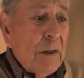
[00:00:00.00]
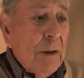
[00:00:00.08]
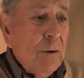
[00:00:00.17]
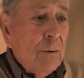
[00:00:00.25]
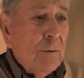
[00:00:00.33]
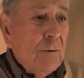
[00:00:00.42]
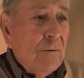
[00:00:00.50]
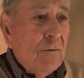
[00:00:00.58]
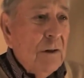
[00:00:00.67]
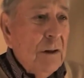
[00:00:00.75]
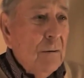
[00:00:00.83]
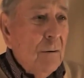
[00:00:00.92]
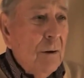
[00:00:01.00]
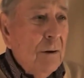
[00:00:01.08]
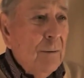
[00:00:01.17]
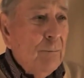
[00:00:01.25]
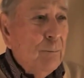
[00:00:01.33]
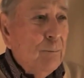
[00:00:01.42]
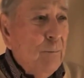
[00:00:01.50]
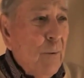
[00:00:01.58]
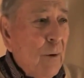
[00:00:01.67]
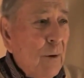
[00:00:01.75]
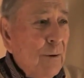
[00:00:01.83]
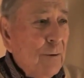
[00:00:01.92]
you could see all
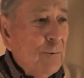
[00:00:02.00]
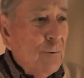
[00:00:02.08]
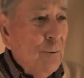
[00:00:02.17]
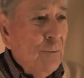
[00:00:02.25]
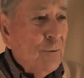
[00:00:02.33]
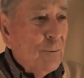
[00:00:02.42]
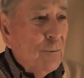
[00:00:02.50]
the troops